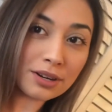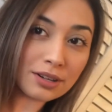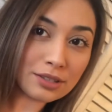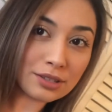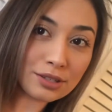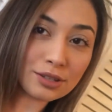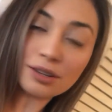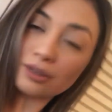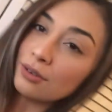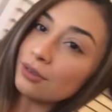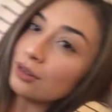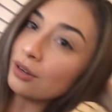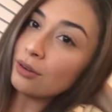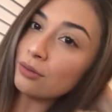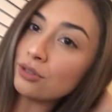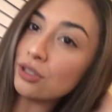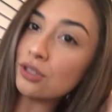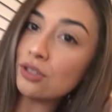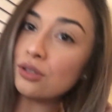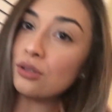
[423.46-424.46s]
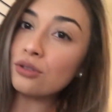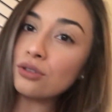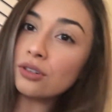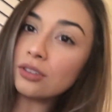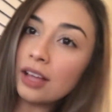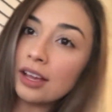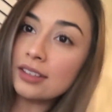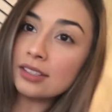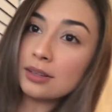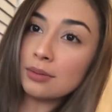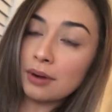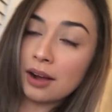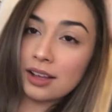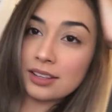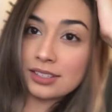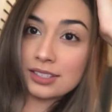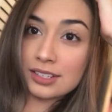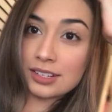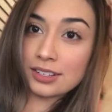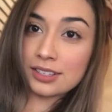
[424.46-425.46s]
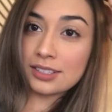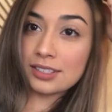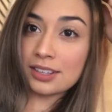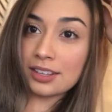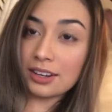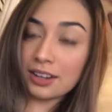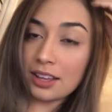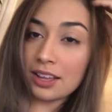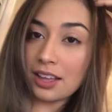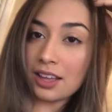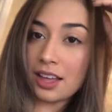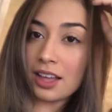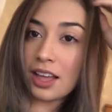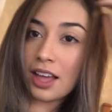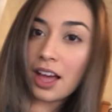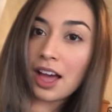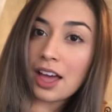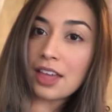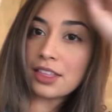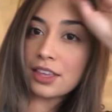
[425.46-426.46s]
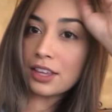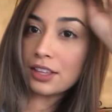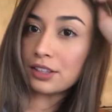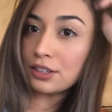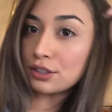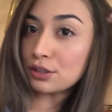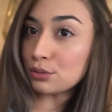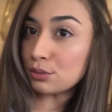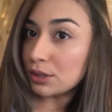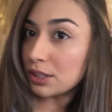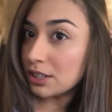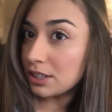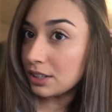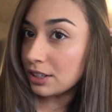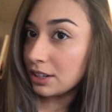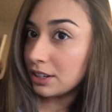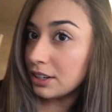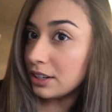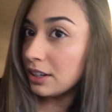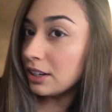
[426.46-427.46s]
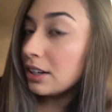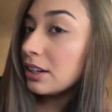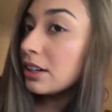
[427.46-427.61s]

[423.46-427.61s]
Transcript: it to do, you know, just neutralize the brassiness, and I think it looks really good.